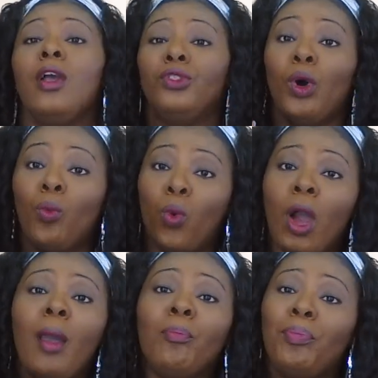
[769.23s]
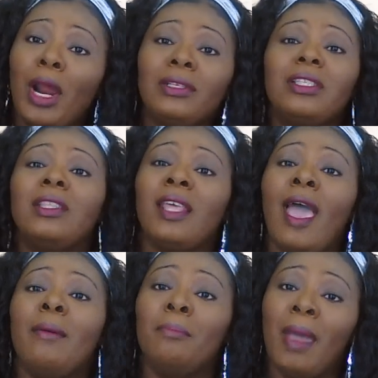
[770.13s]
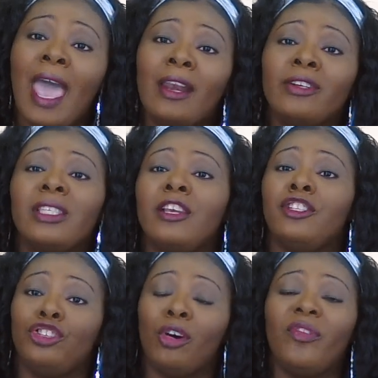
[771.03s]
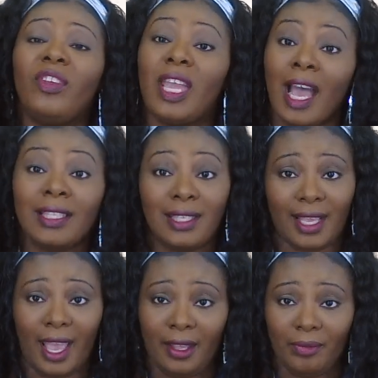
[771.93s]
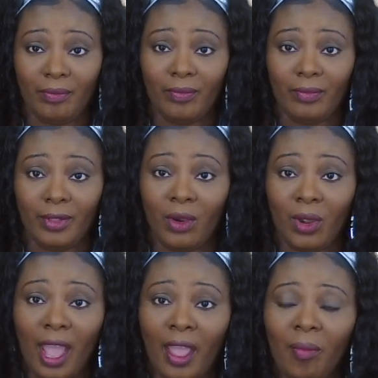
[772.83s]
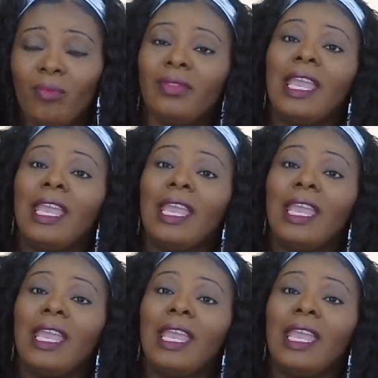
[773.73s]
The one person that matters is your fiance, okay?